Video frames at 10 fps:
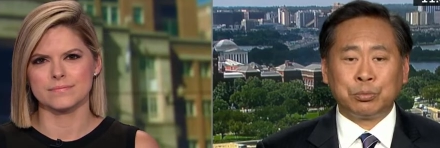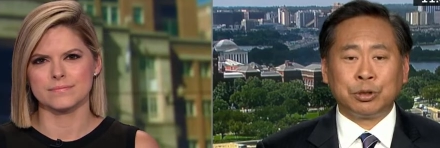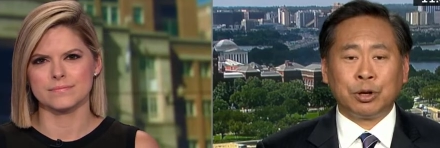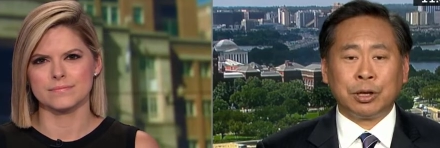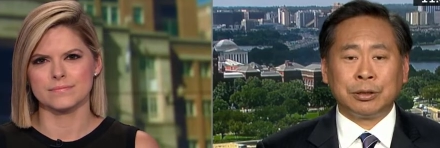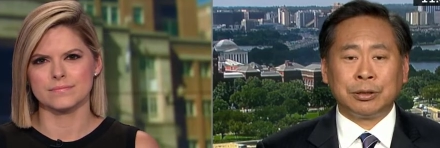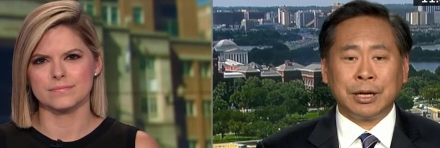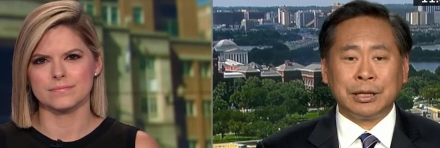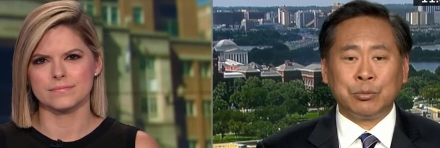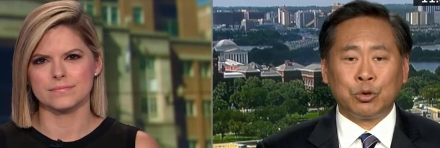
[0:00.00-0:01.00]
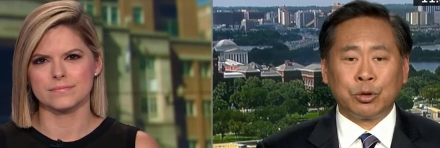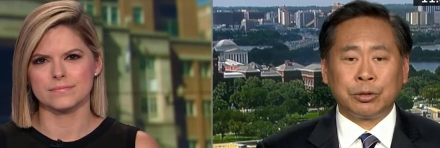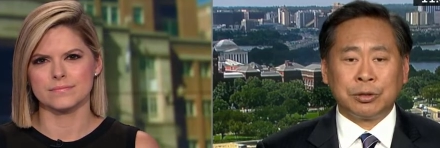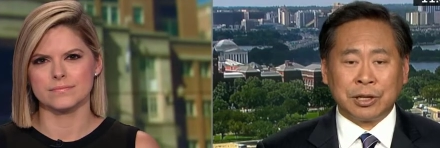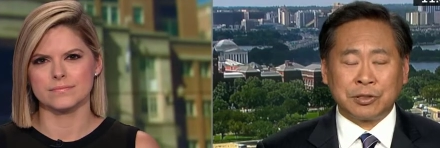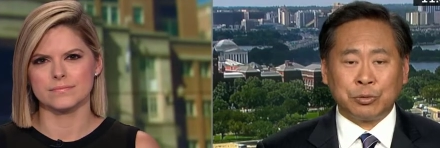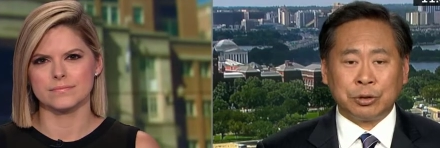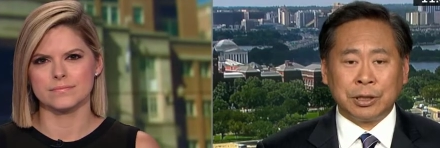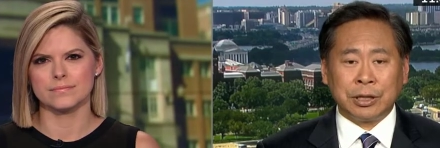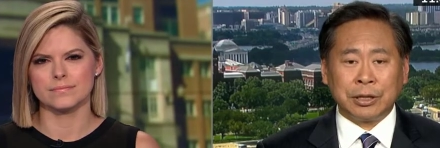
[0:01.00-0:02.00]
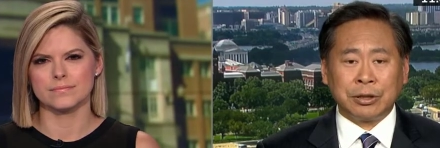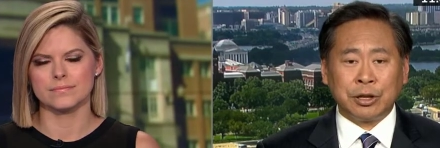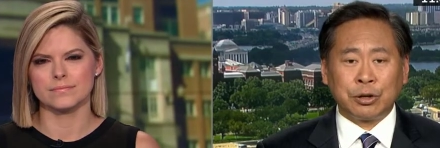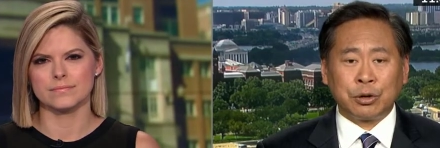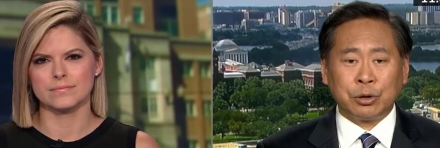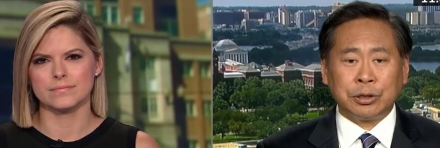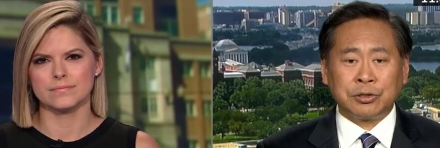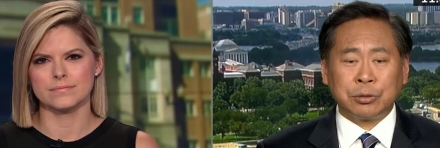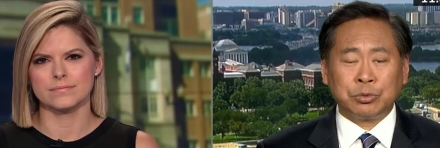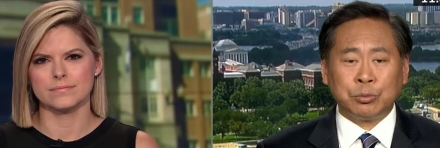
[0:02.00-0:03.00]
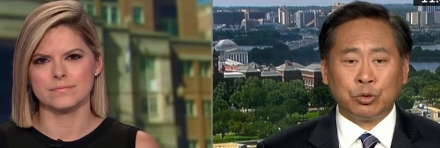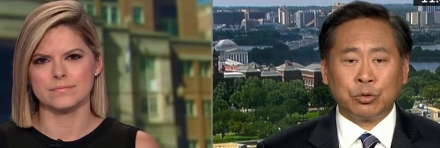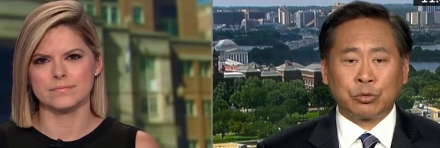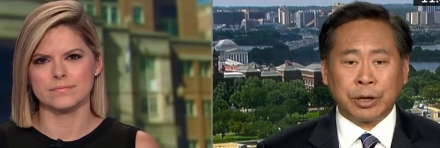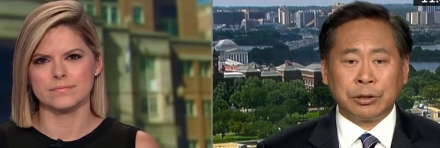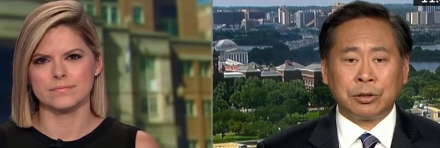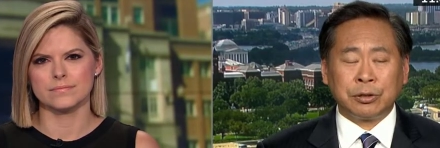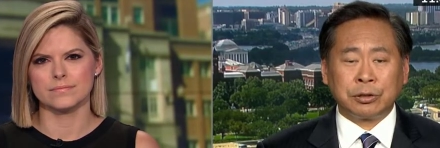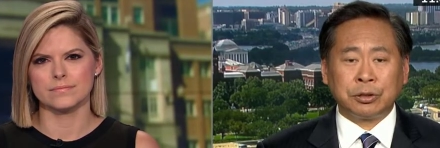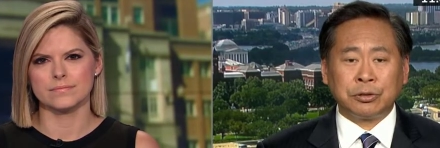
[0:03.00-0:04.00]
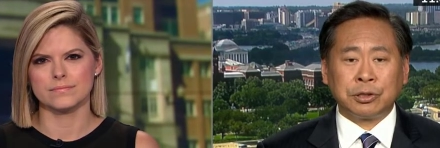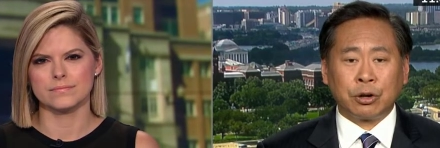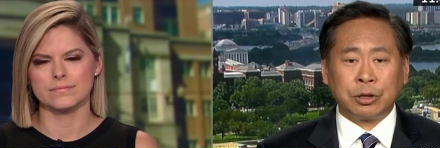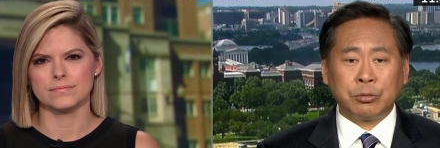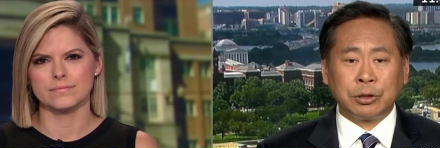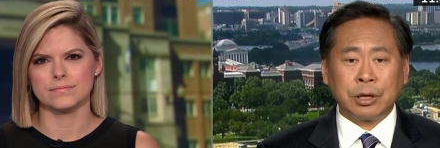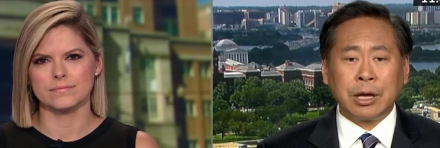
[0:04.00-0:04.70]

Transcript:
Speaker 1: on any more testimony, that they're going to simply move right to their closing argument.